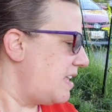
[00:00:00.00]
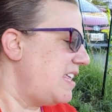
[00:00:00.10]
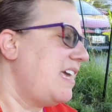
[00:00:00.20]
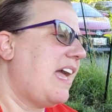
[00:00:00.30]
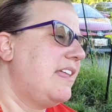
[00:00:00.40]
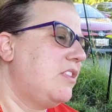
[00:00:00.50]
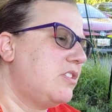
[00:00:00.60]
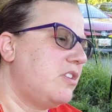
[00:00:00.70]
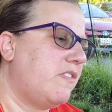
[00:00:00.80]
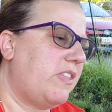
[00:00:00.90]
think I
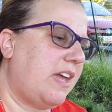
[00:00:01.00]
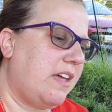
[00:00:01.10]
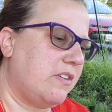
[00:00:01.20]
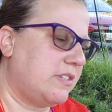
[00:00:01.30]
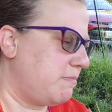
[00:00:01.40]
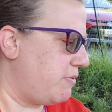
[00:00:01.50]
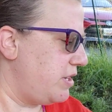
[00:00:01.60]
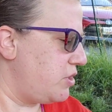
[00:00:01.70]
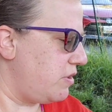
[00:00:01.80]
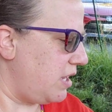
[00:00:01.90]
looked over the others. I'm
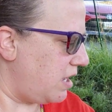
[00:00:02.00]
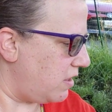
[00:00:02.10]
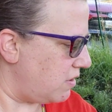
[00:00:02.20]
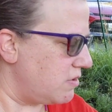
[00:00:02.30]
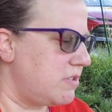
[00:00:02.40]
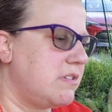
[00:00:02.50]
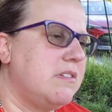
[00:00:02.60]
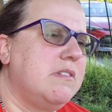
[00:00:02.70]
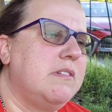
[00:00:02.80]
pretty sure the others are